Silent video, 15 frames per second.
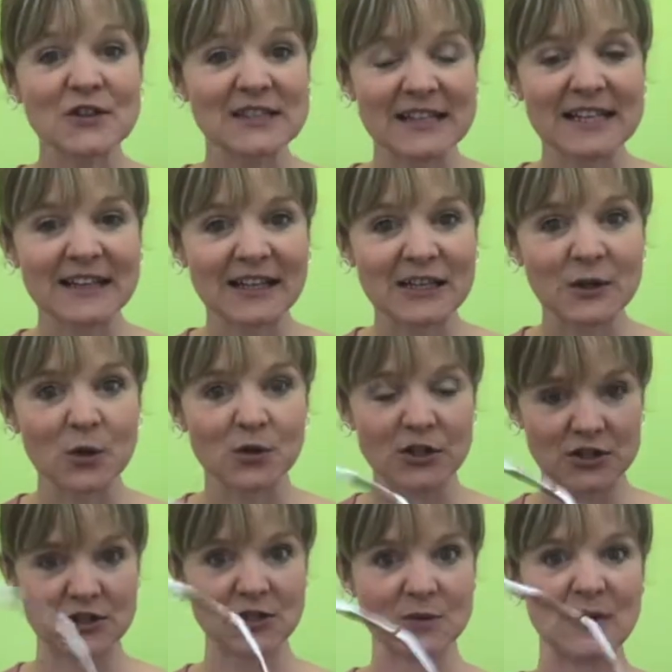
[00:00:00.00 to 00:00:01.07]
thing that you're going to
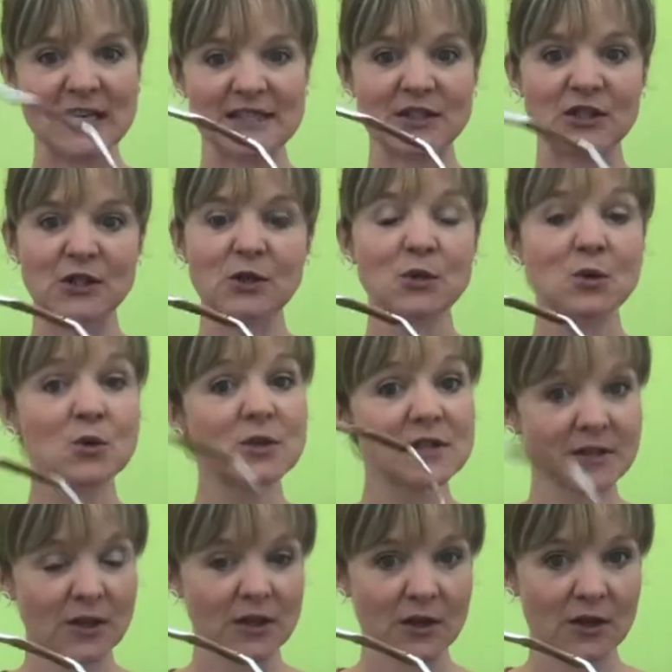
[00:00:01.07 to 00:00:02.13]
do is use
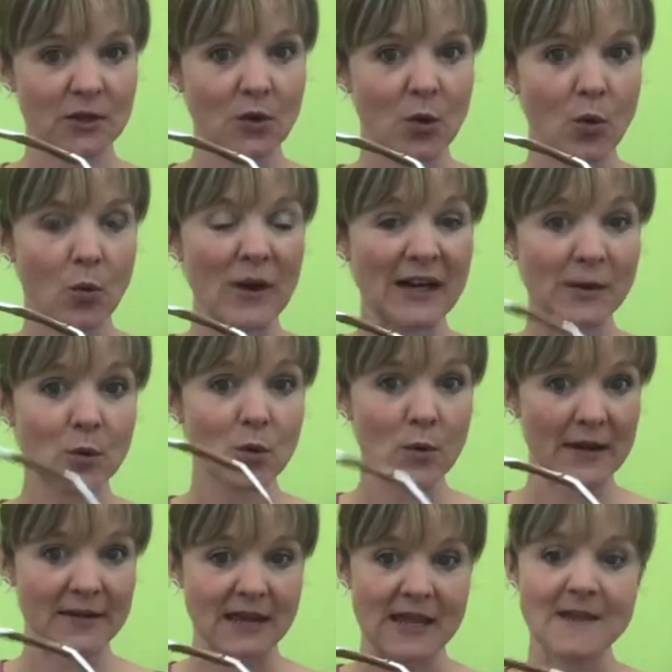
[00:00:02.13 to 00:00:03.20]
your willow
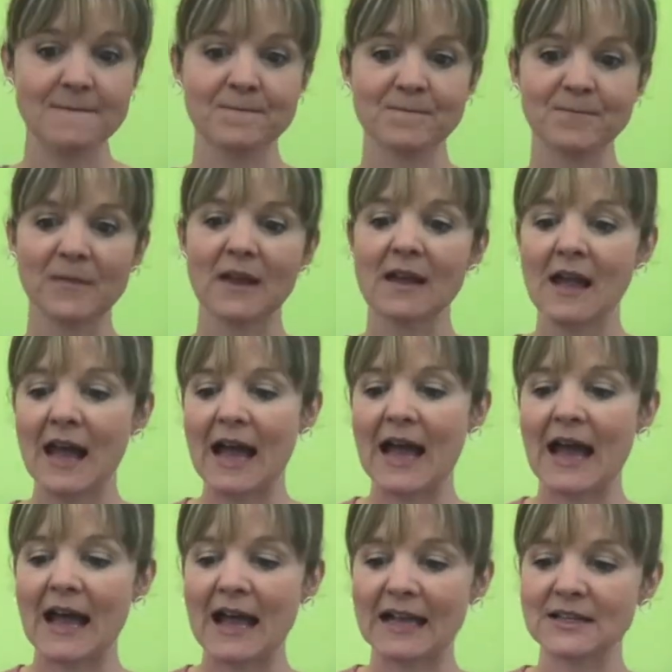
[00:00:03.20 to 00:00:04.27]
withy
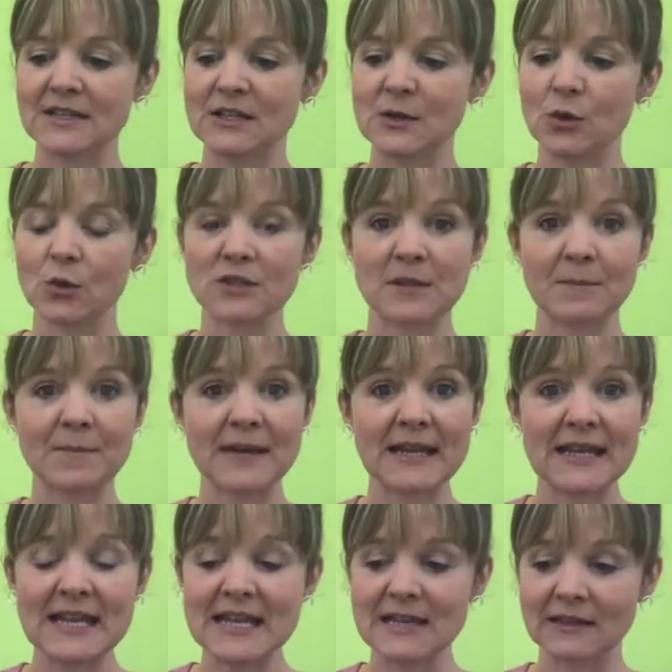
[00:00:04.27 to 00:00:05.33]
and you're going to
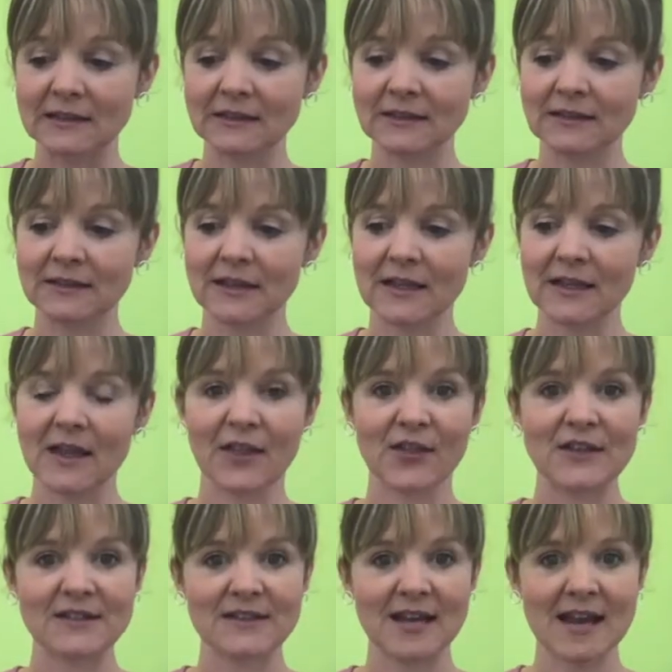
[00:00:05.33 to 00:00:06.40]
peel the
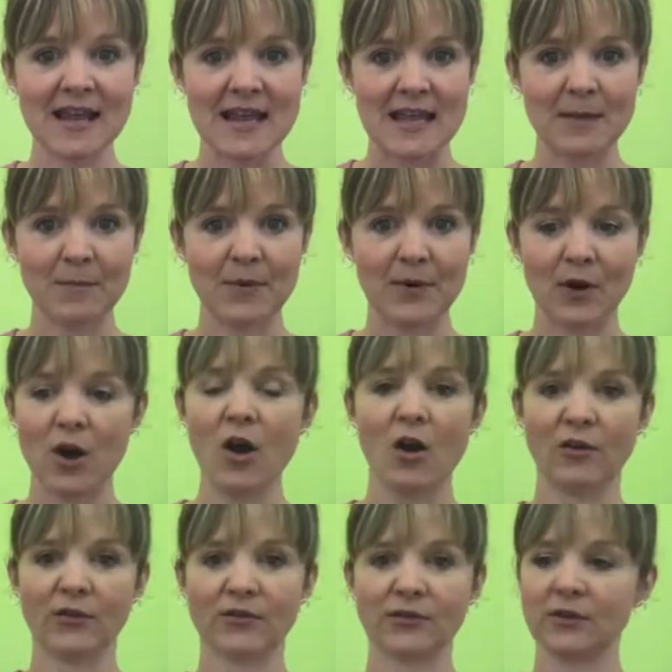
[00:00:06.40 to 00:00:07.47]
tape
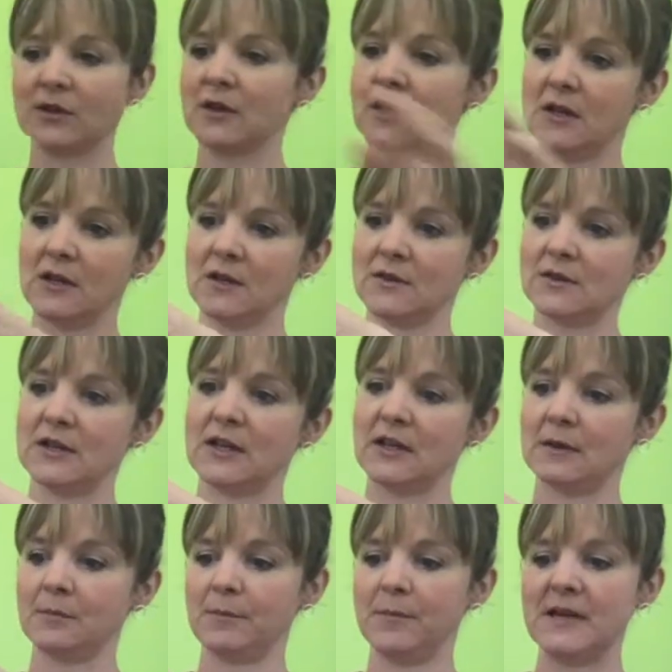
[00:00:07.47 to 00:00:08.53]
off. So you
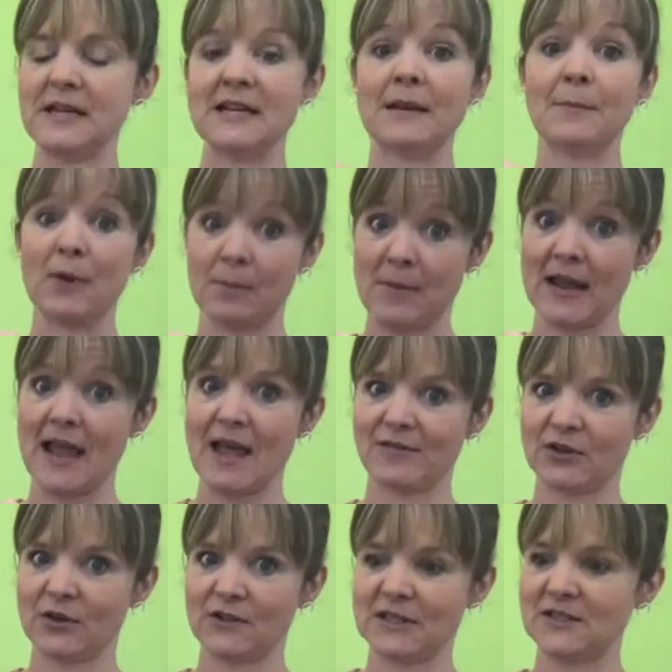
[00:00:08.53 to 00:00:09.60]
can peel it, but be careful
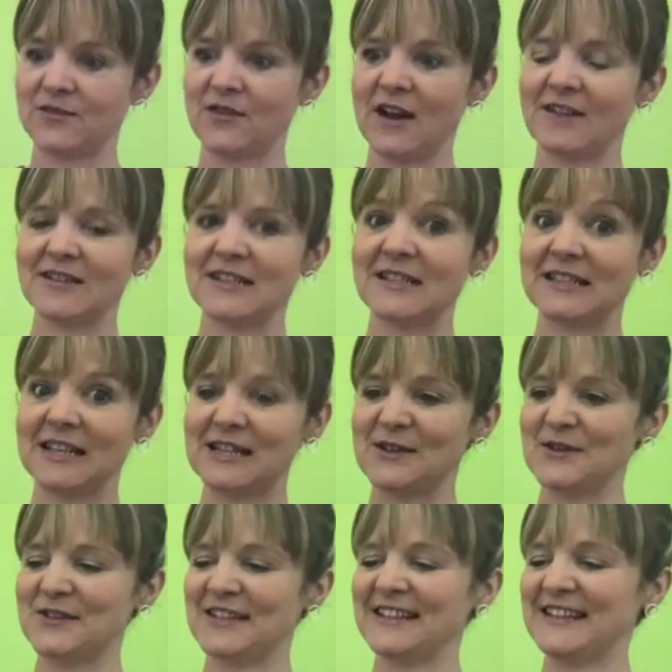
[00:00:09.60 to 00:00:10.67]
because it's very sticky
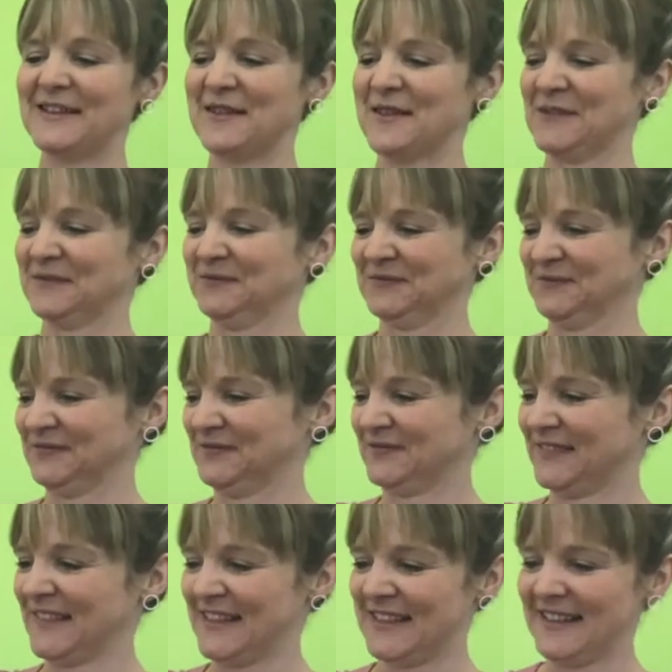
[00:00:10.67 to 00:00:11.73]
underneath.
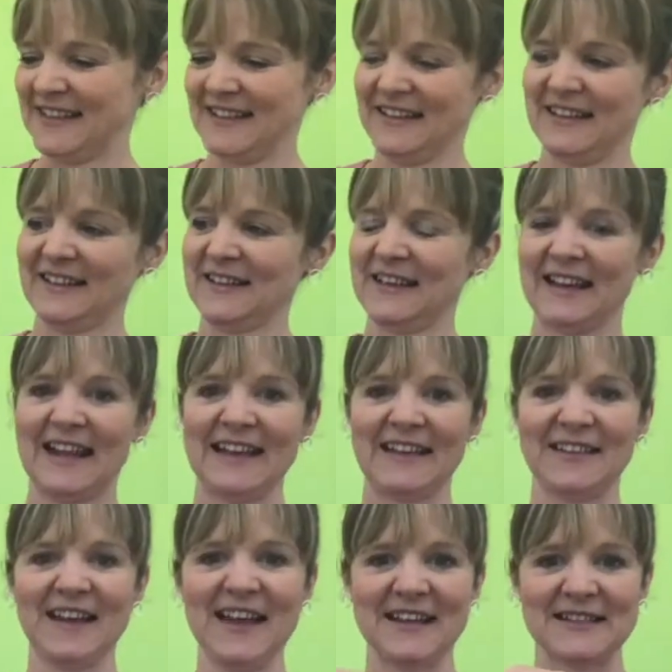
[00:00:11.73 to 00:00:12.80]
Like
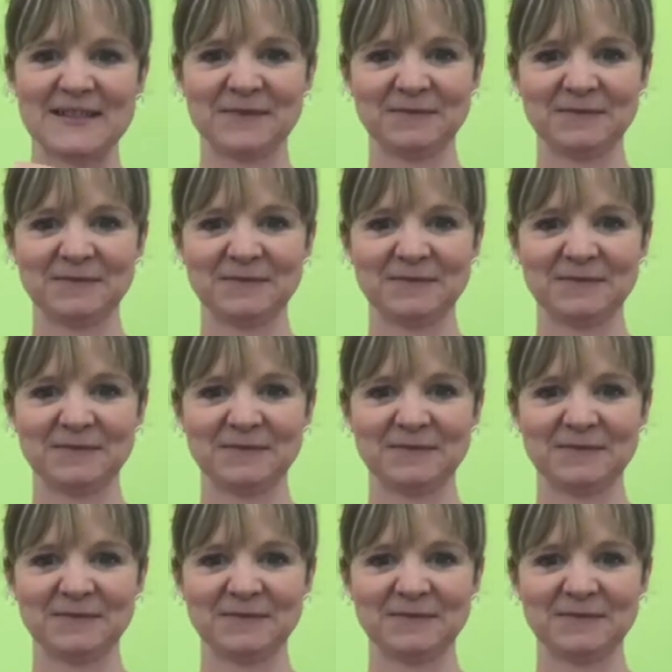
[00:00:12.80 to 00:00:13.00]
that.